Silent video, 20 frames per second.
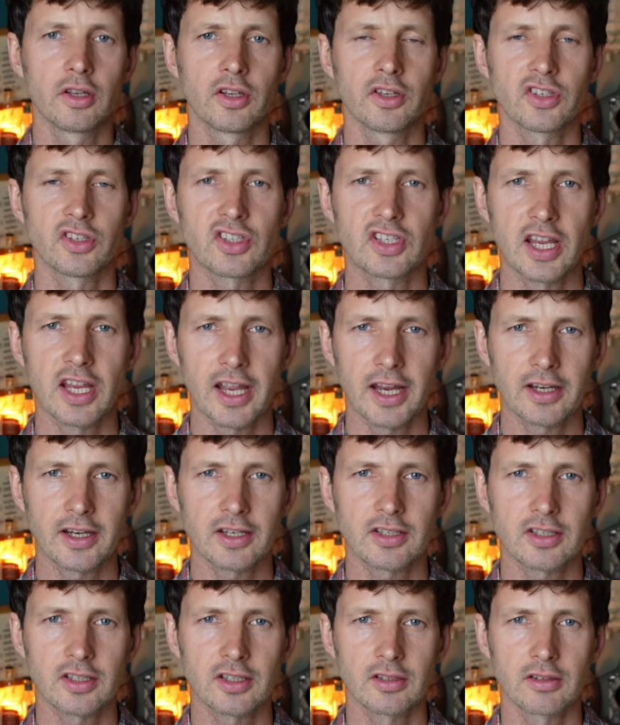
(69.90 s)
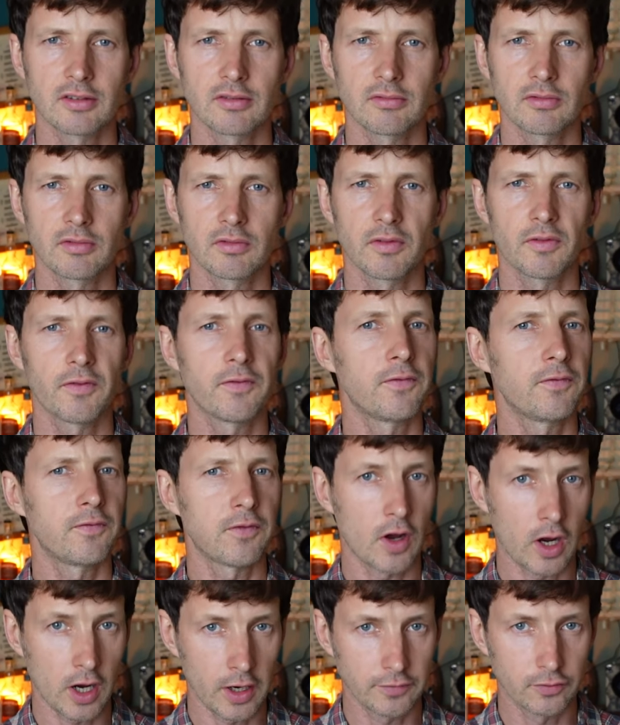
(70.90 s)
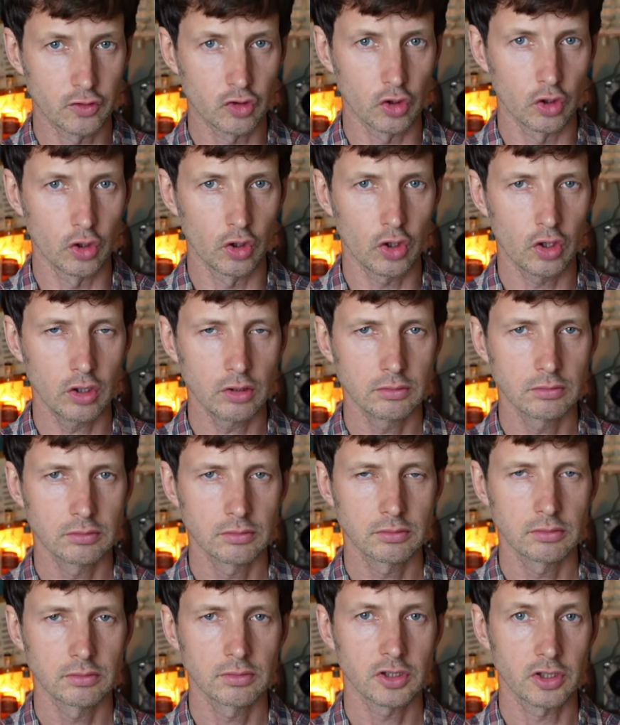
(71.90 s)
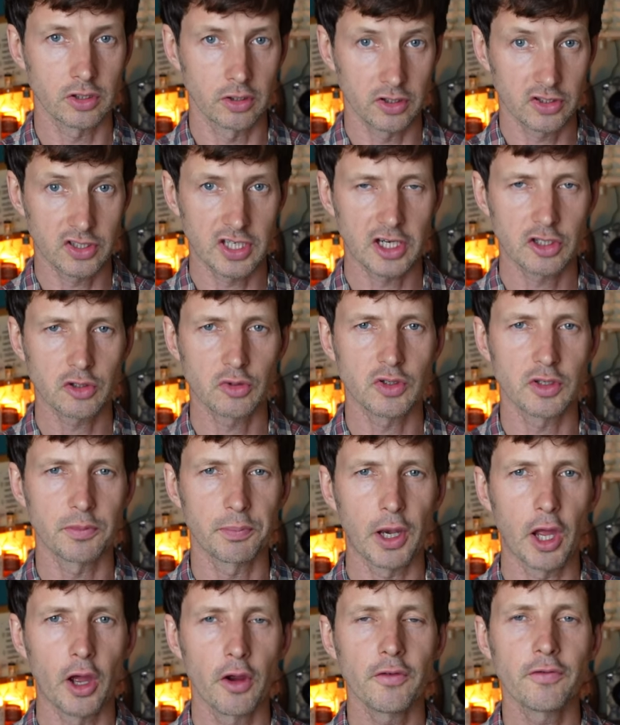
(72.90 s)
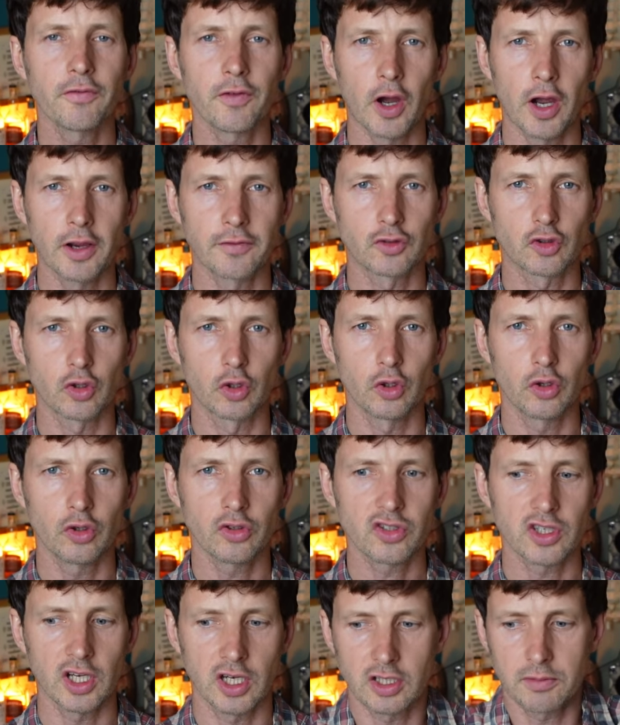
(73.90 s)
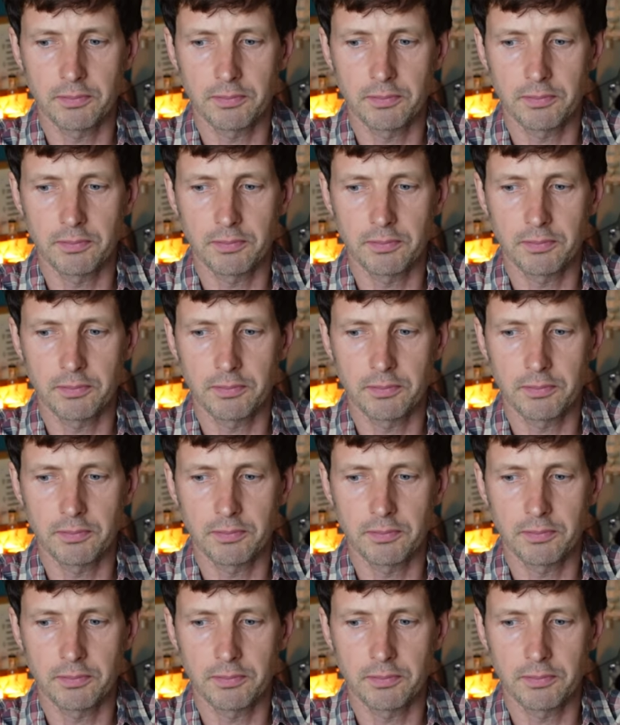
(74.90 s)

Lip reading: Six, five draw. Sorry, the six was a blow. Five draw, six